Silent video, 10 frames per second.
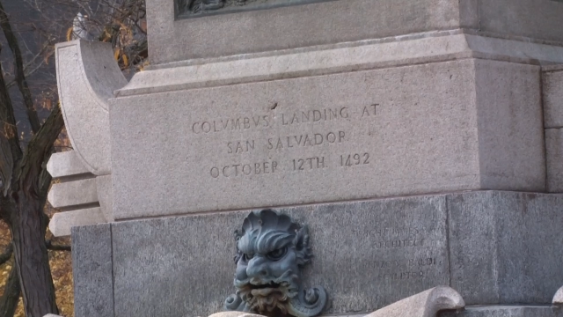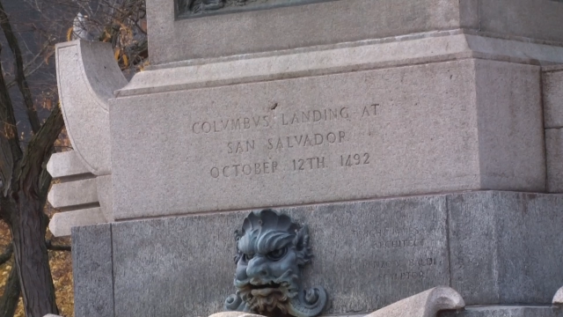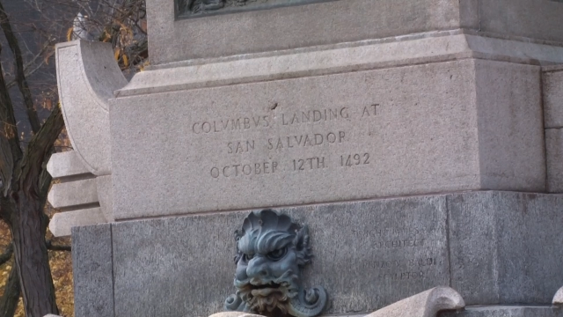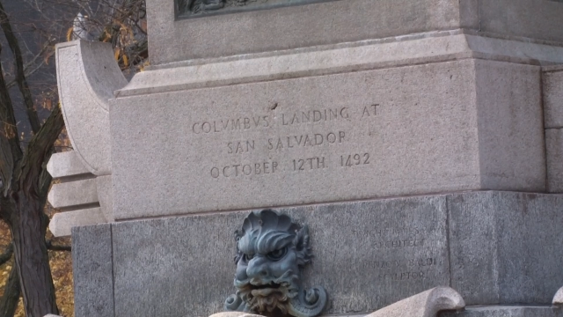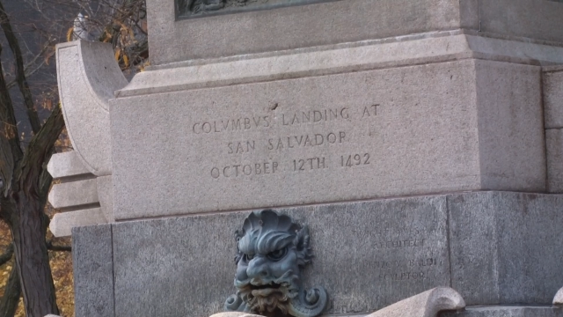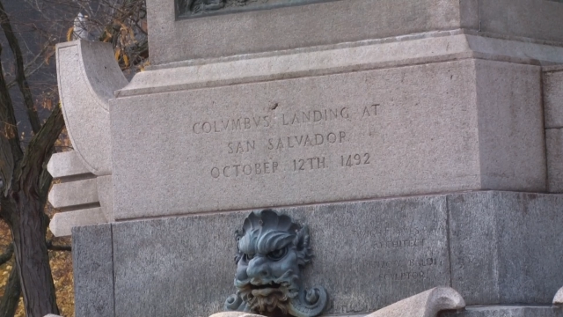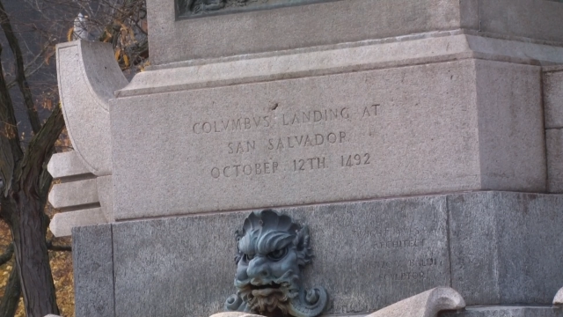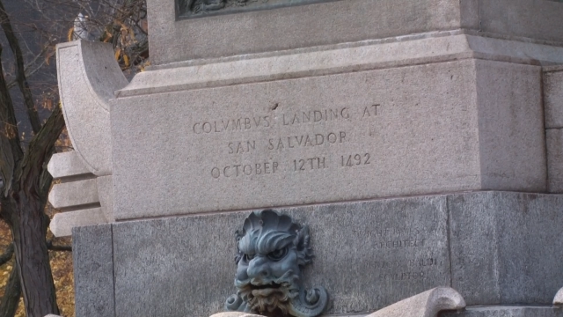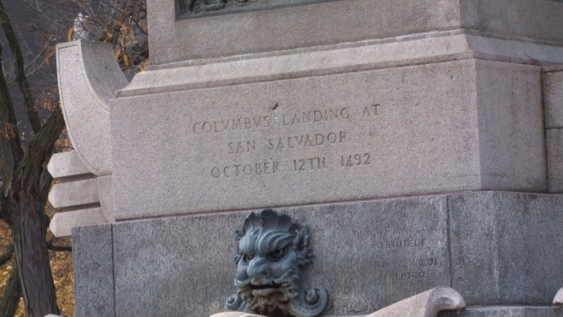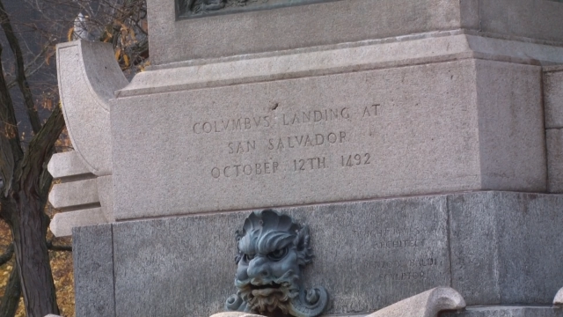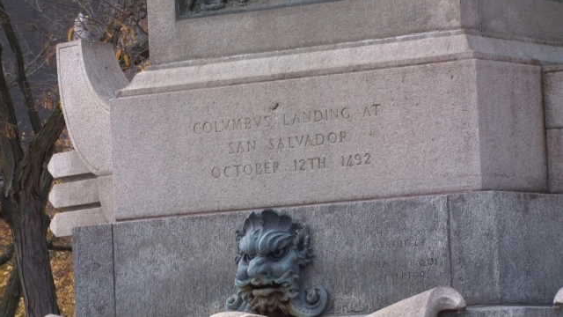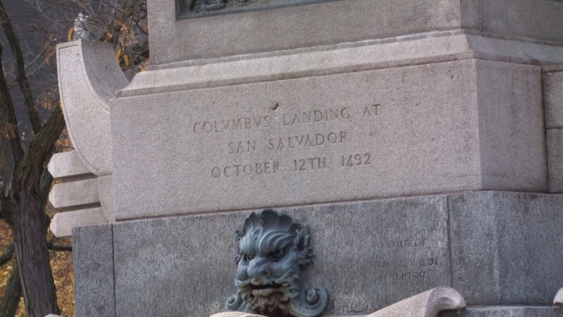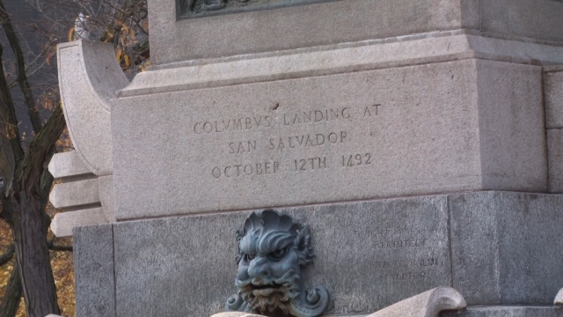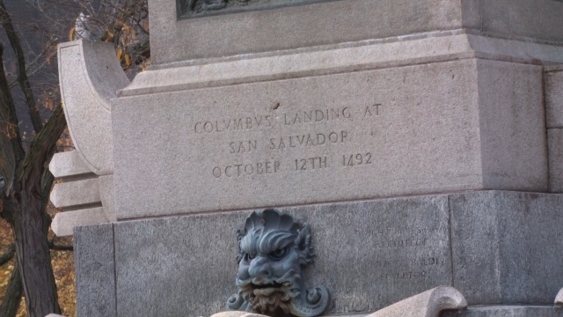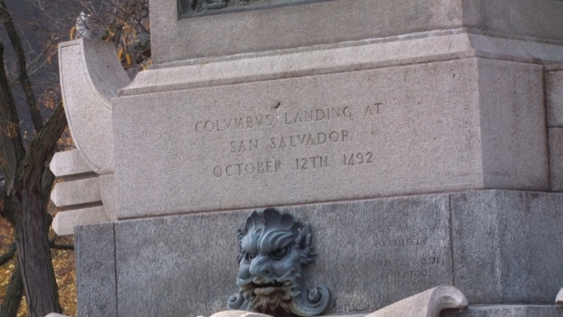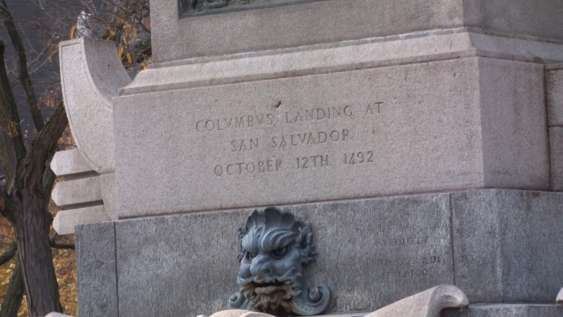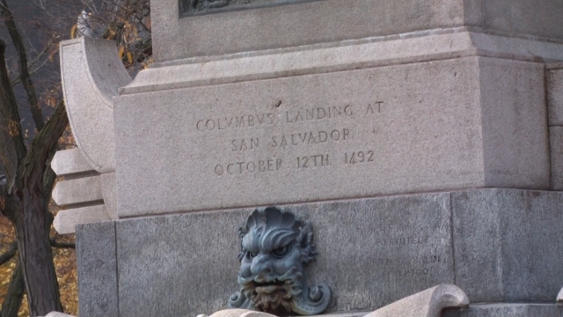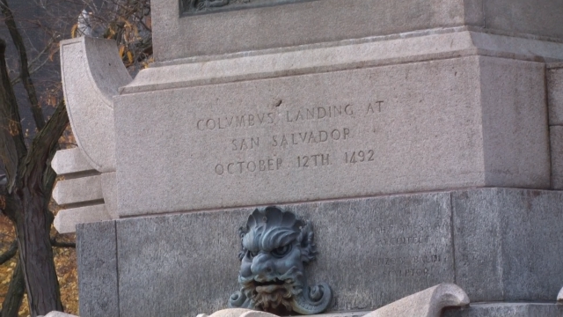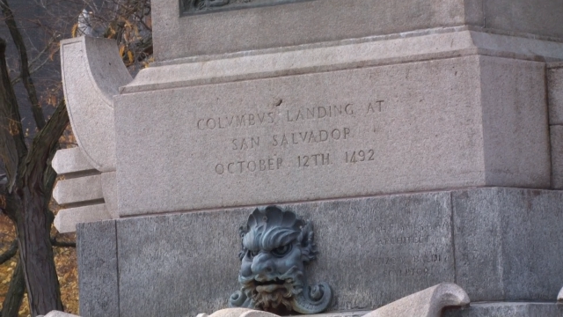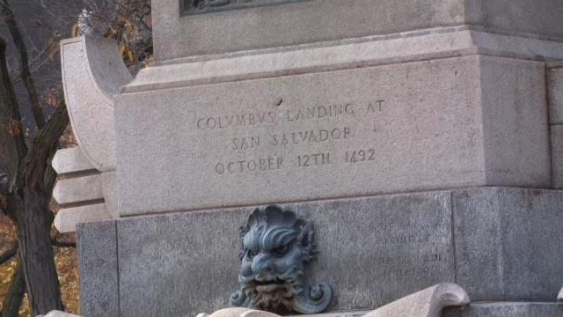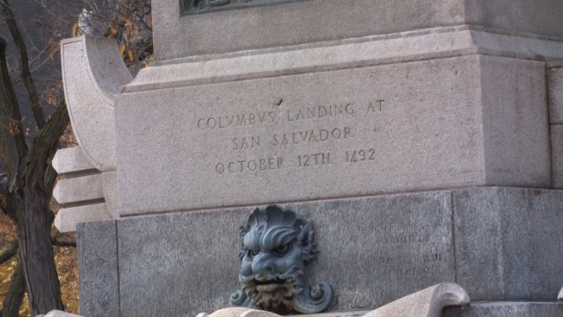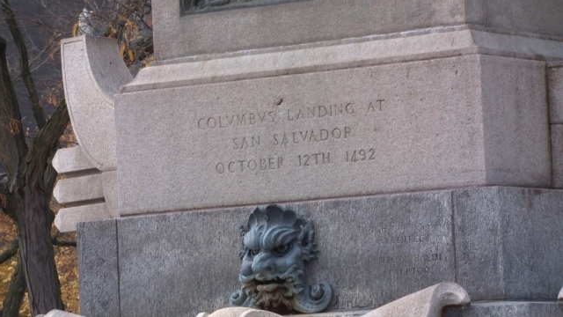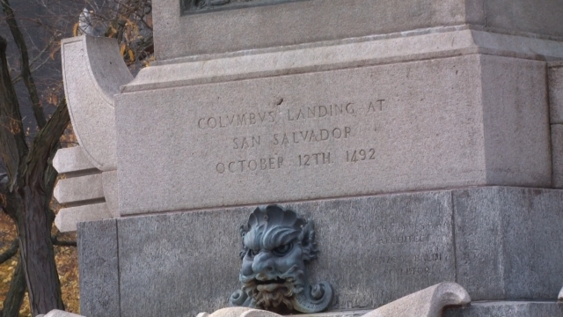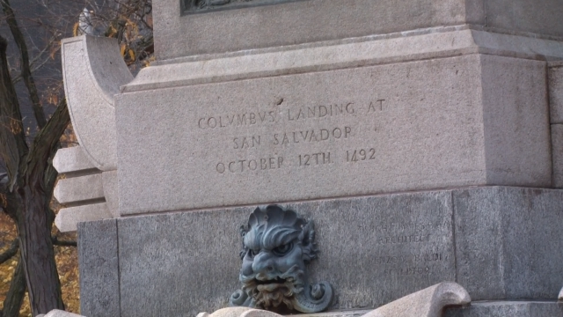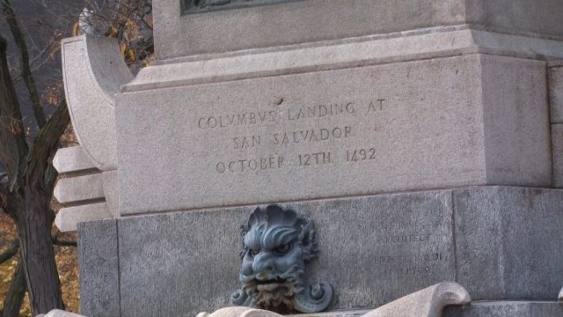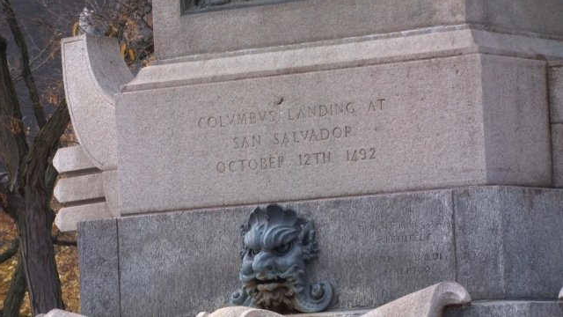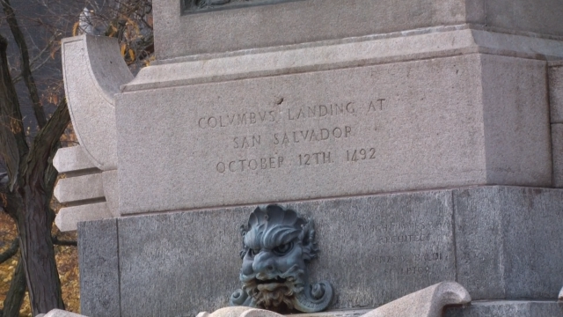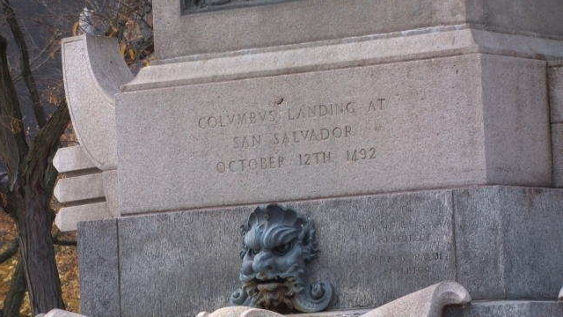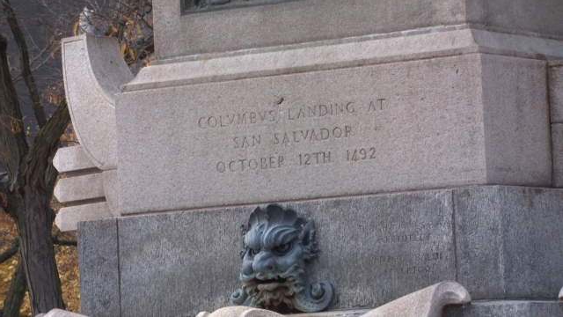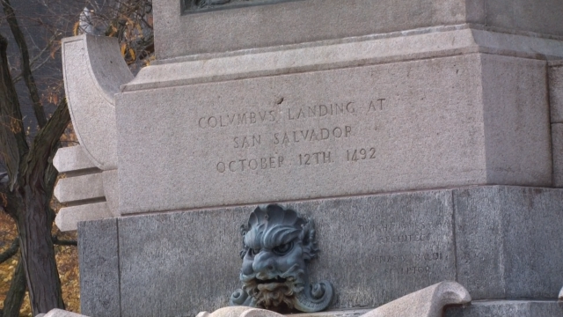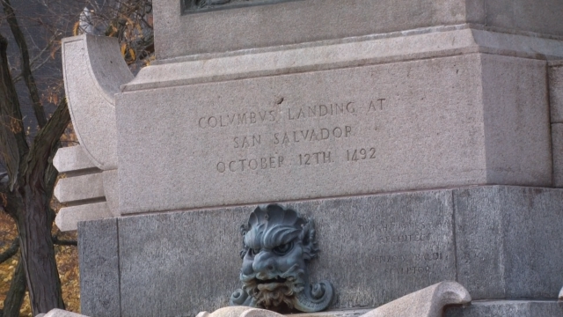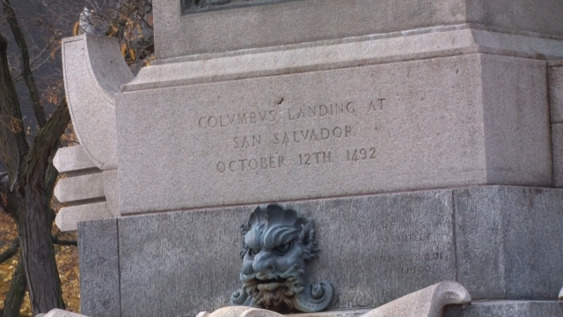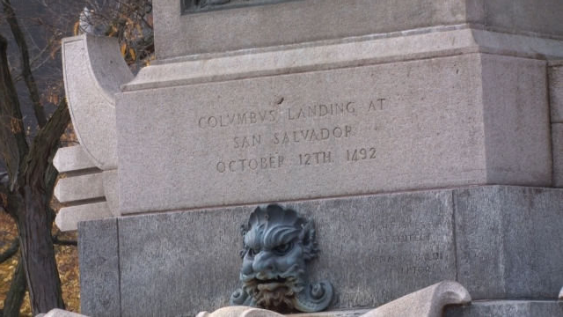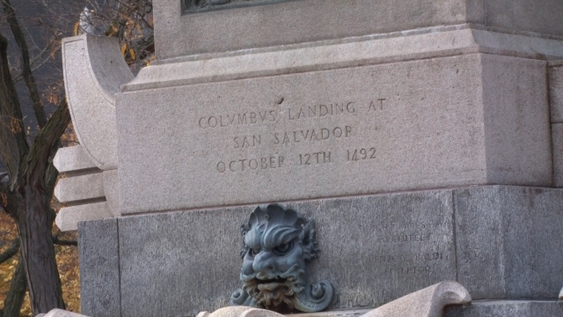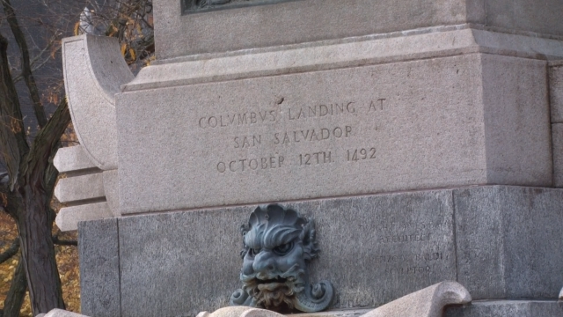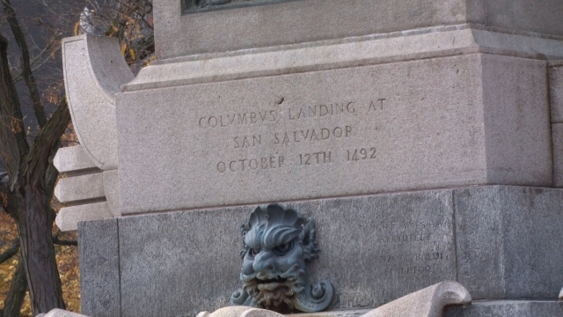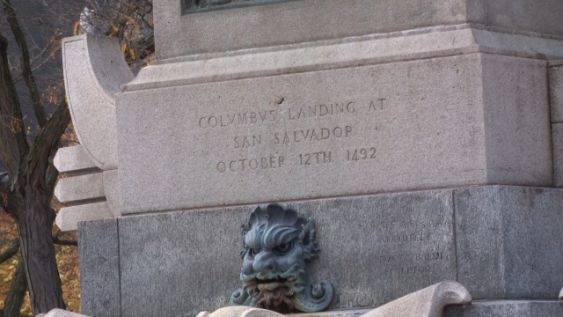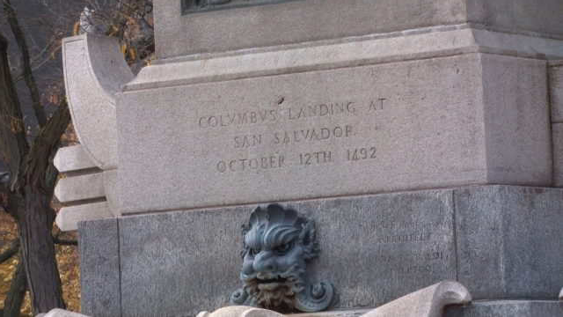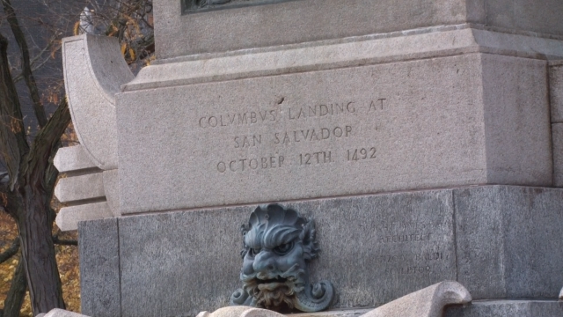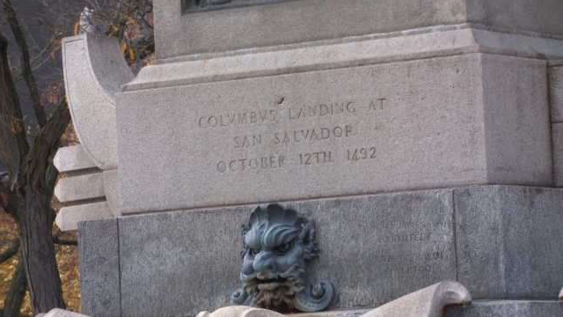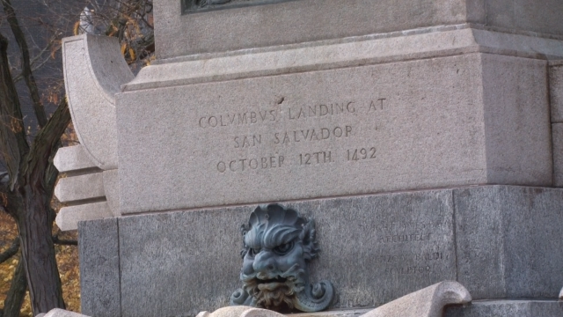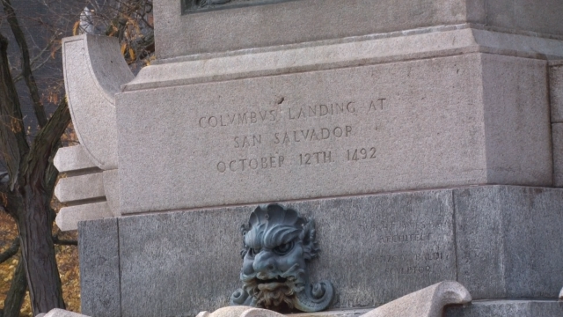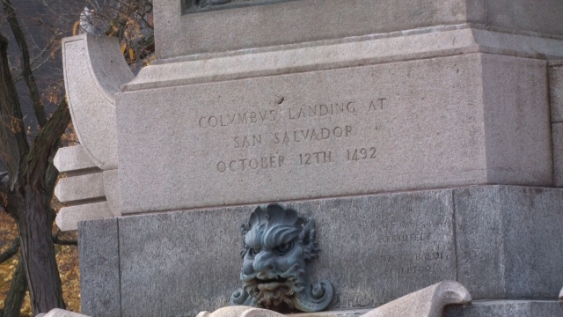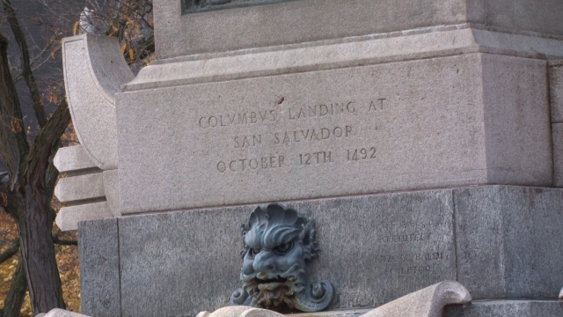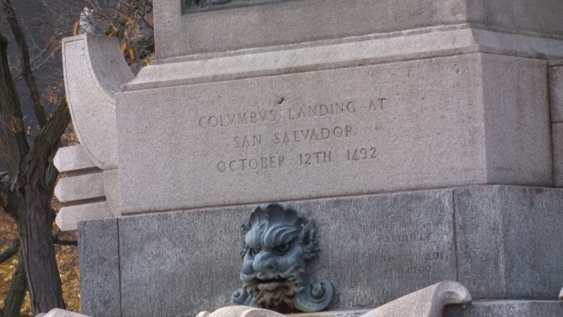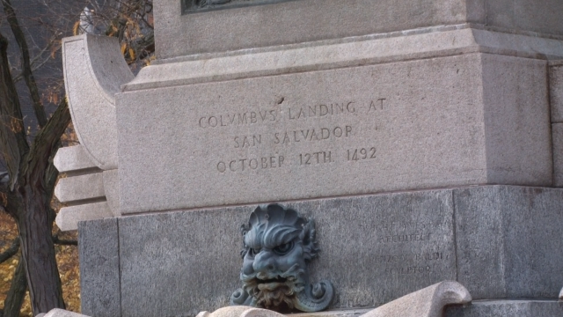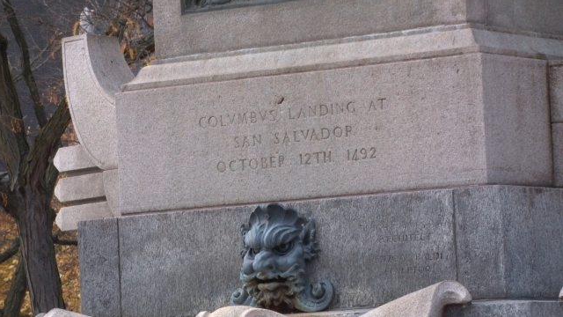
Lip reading: Nobody's mouth can be seen.